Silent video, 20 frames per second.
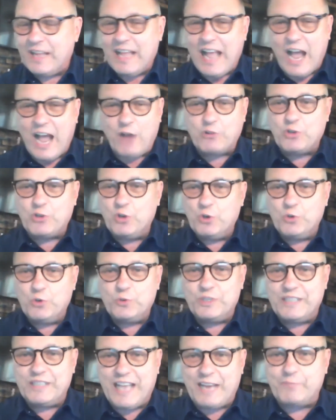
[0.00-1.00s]
How
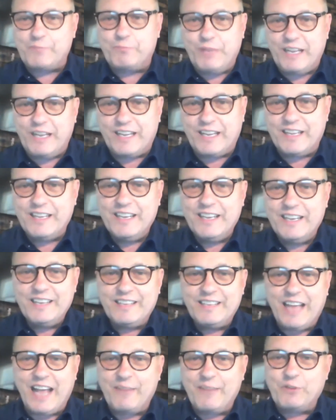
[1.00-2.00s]
cool would that be
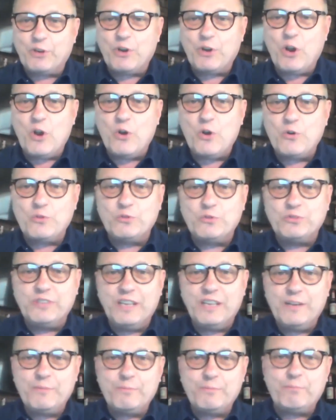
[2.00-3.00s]
to have your
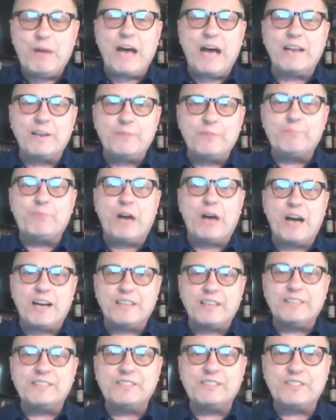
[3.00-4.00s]
own bottle and
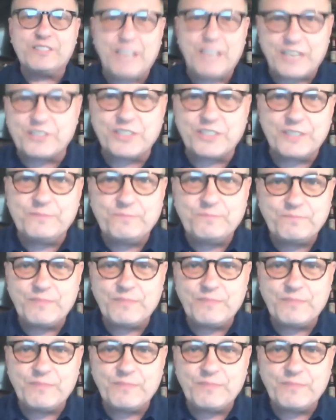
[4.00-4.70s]
bond section?